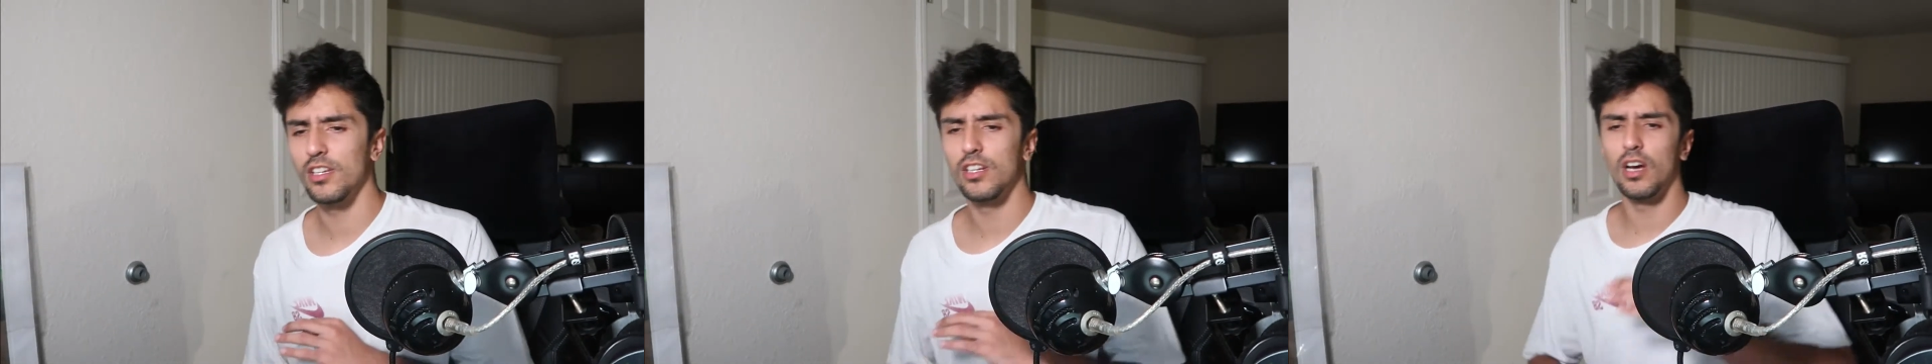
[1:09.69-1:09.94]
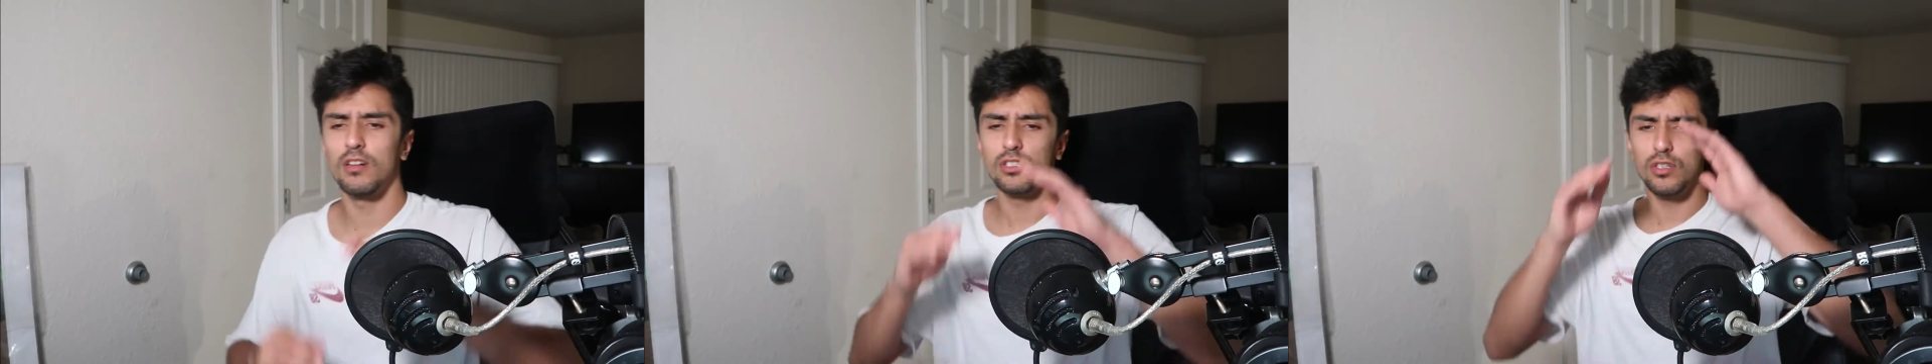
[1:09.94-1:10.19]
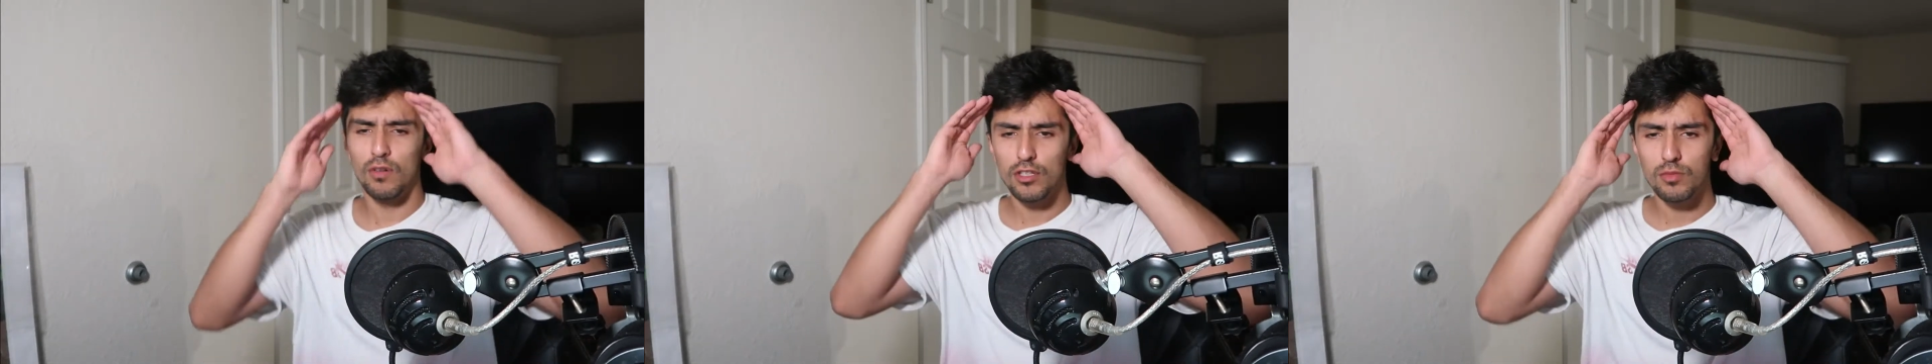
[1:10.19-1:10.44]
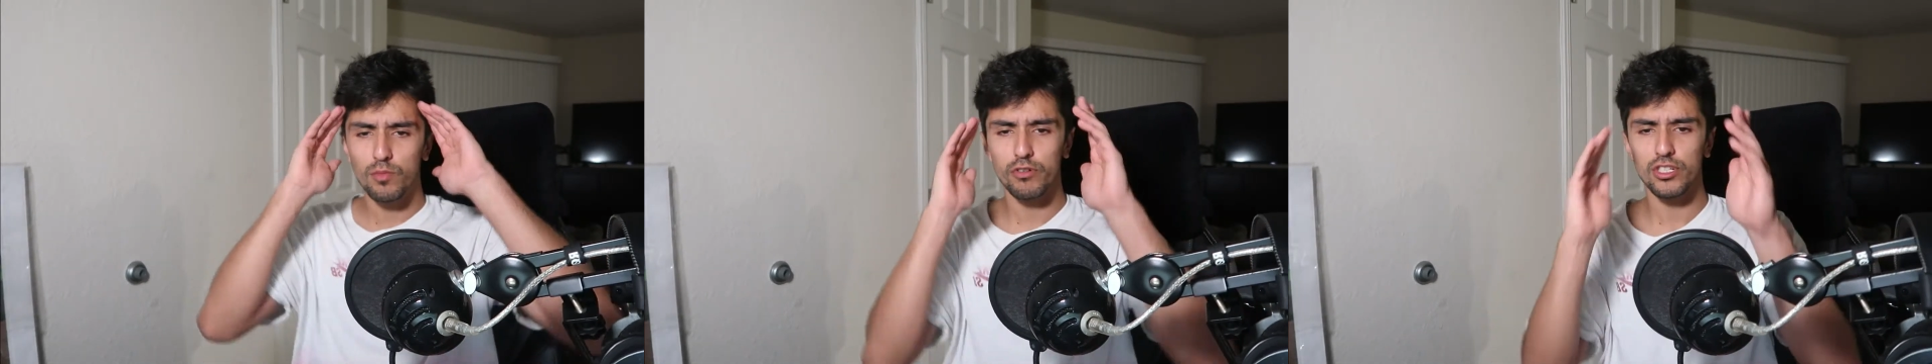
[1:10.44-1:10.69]
you know, so
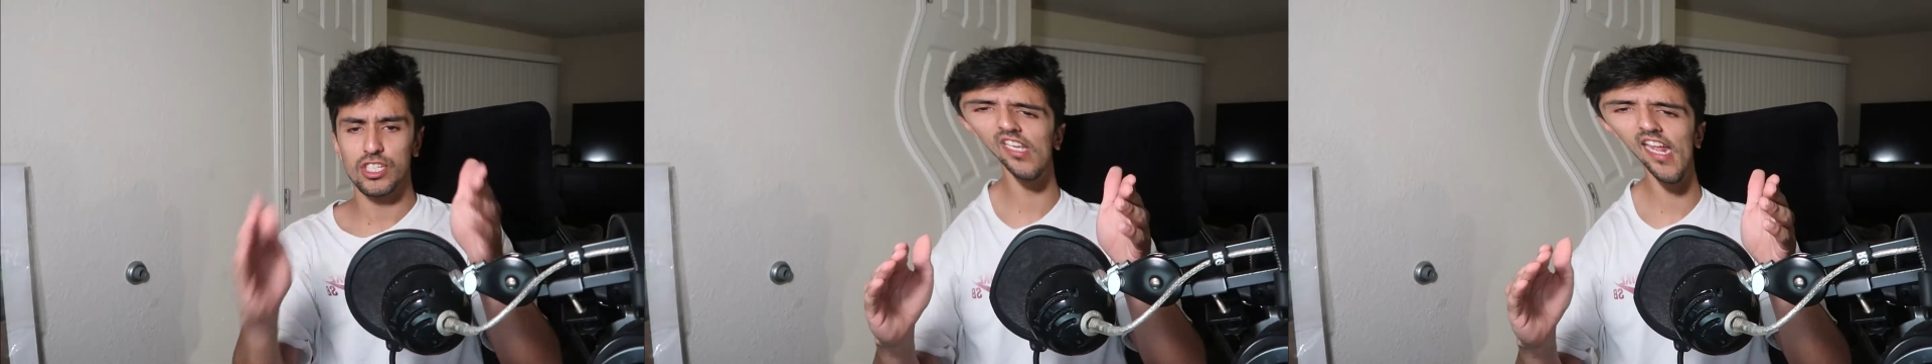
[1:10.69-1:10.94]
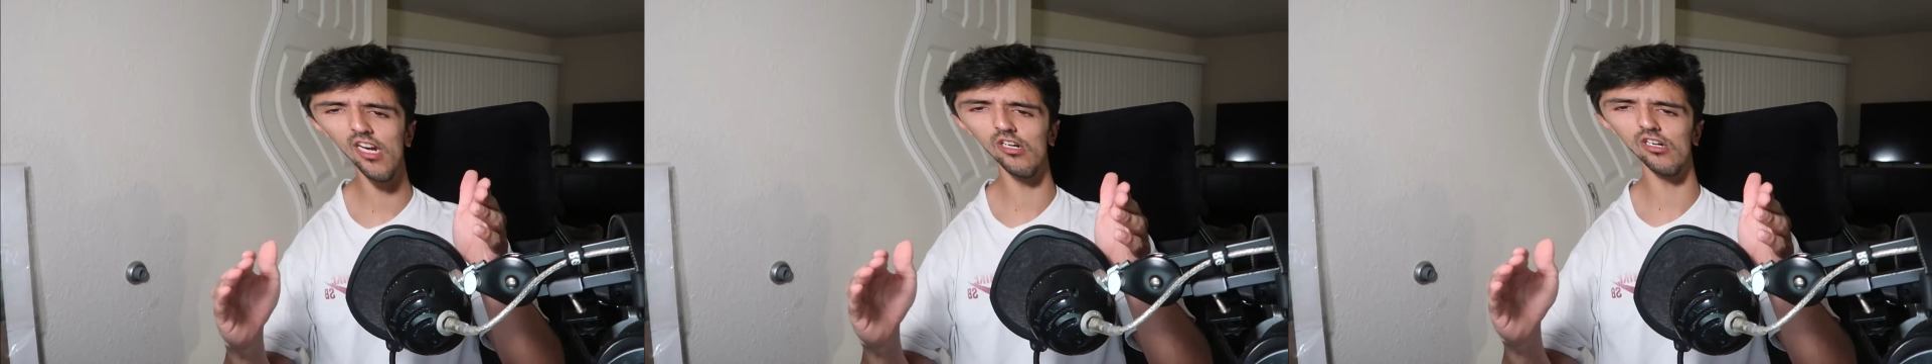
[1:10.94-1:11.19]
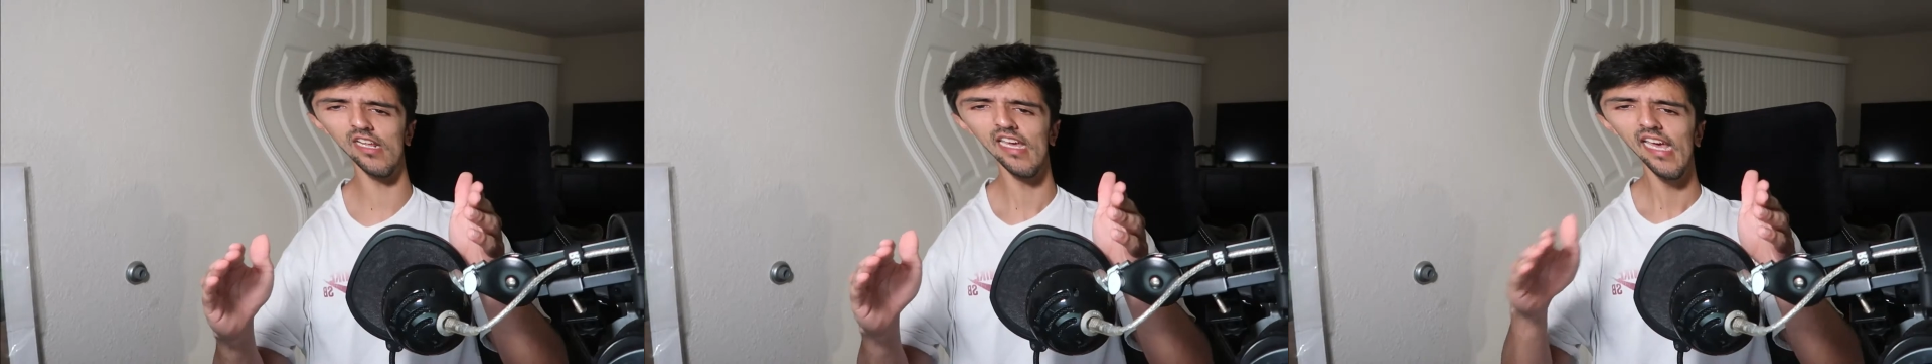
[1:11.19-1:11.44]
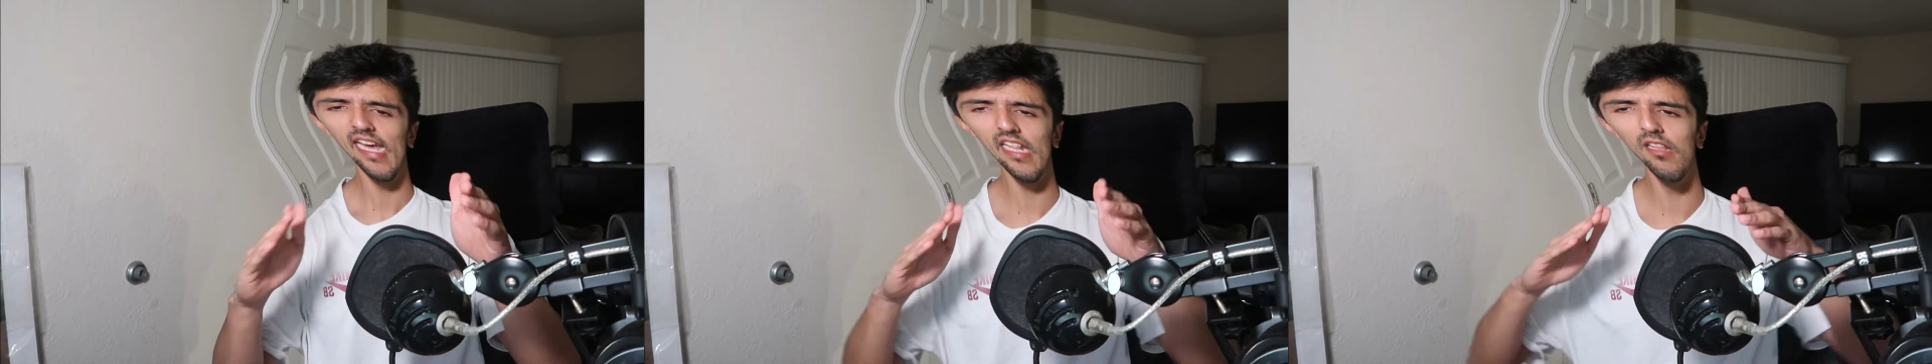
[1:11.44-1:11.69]
it's more centered
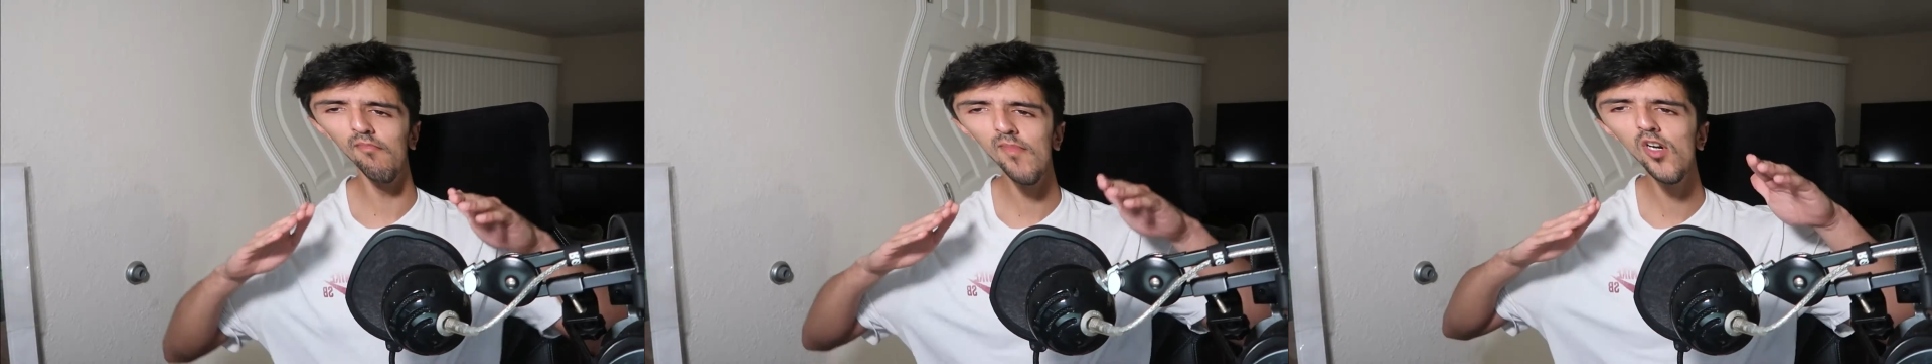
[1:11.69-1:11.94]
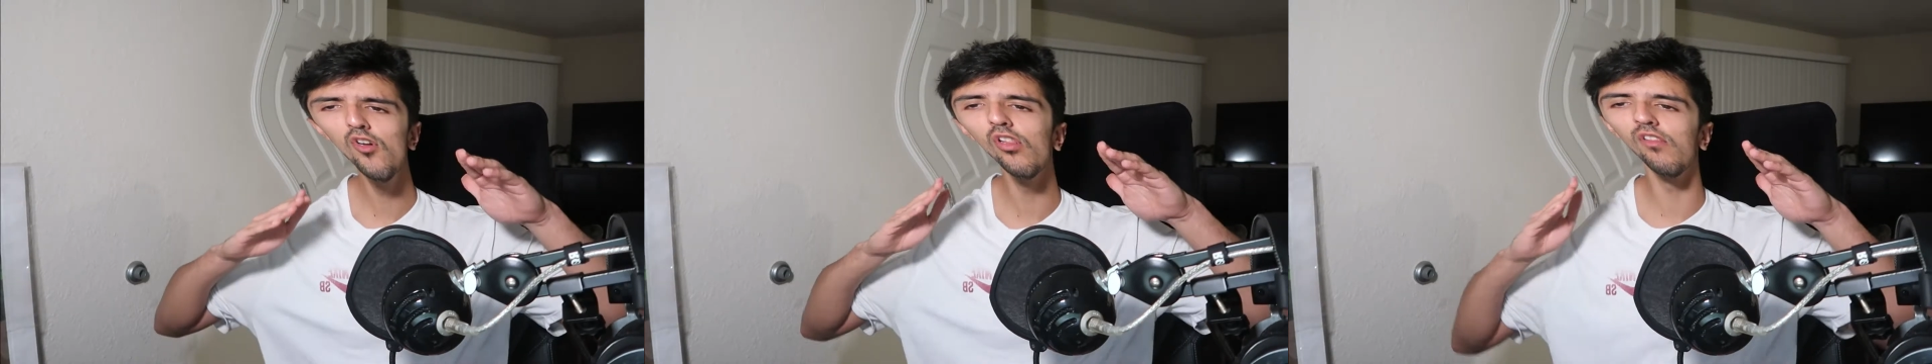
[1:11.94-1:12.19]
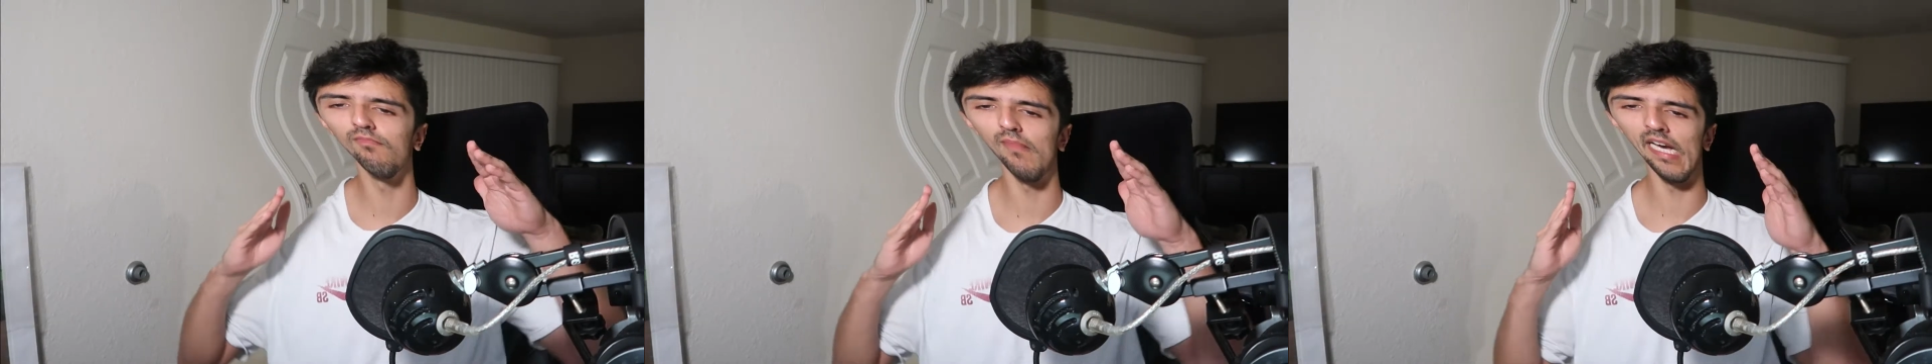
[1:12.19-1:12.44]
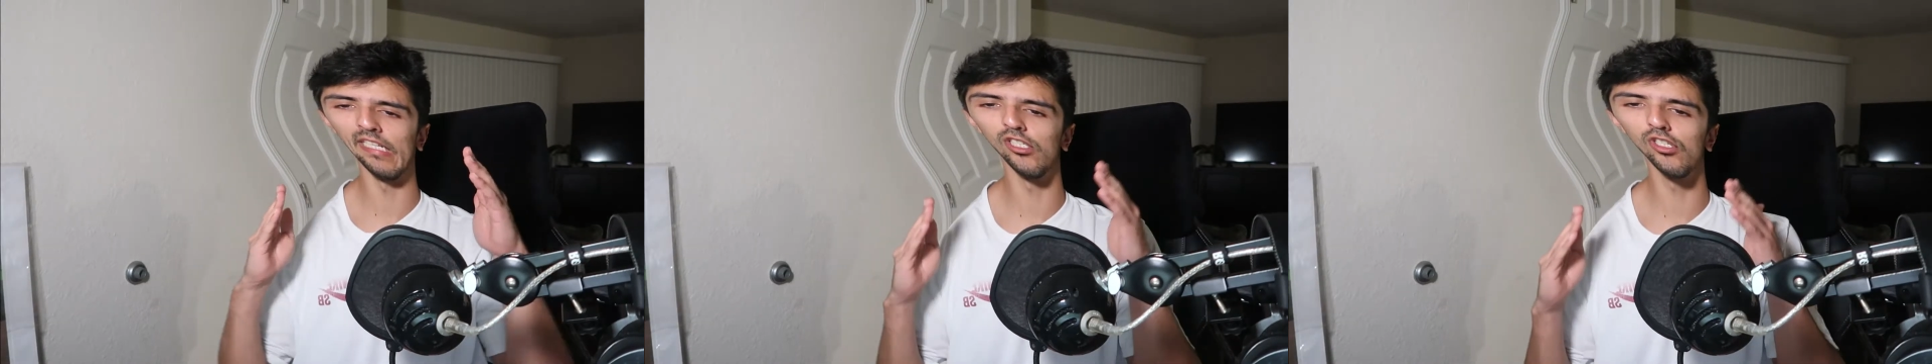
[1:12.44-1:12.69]
in the middle of
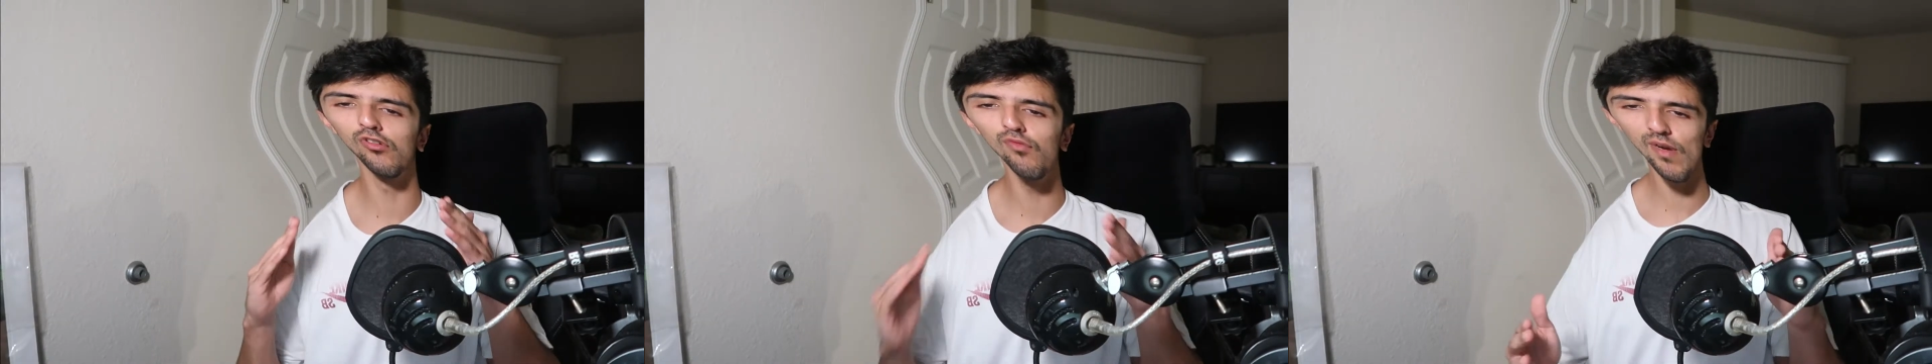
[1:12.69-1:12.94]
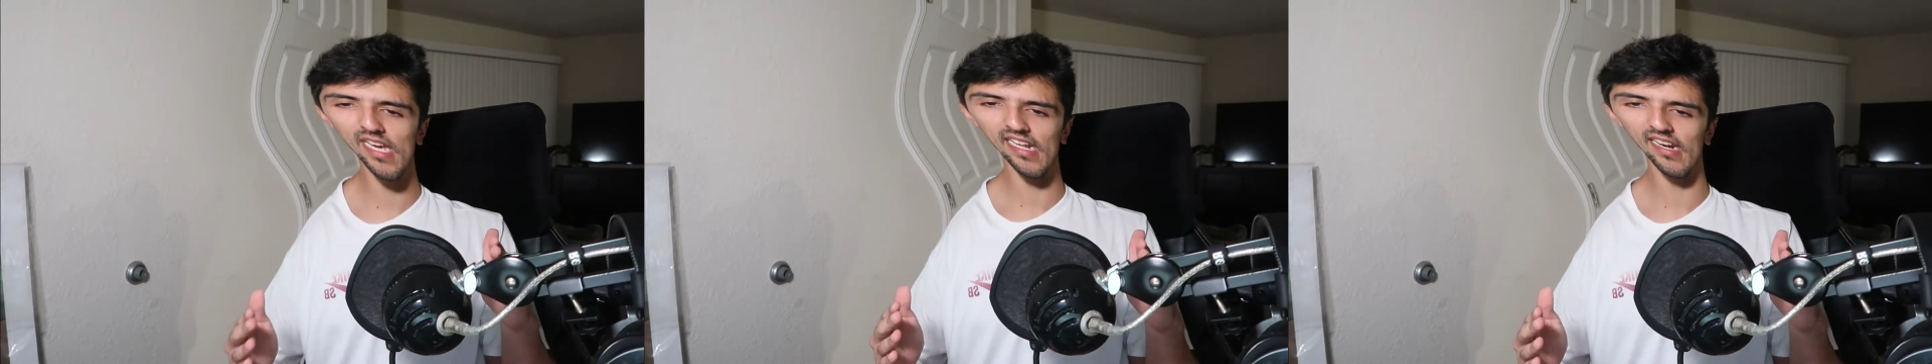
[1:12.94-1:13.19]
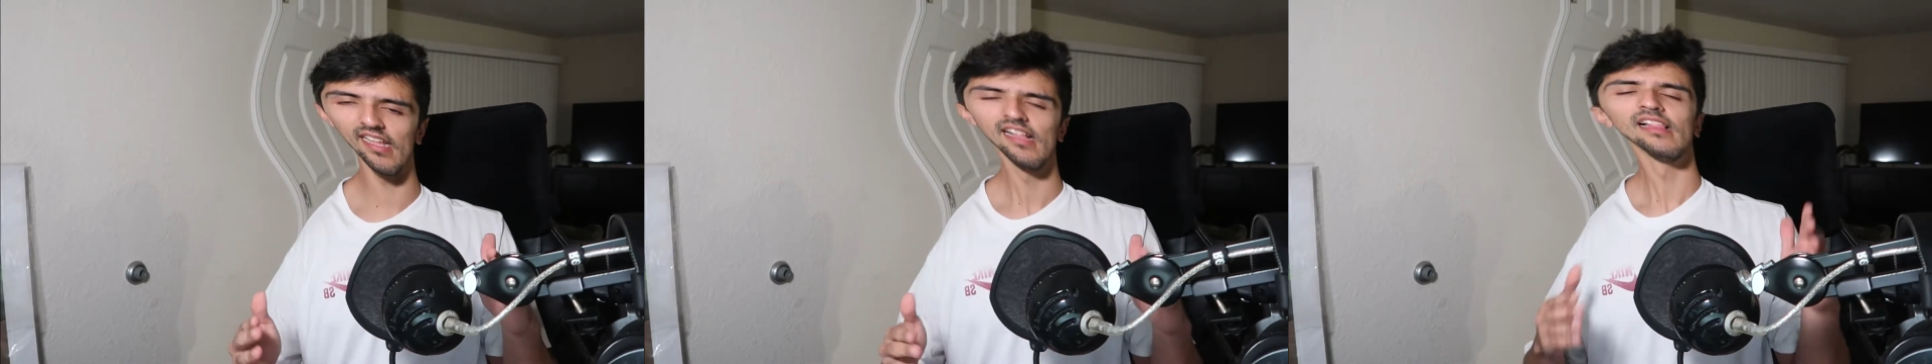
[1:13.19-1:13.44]
my screen.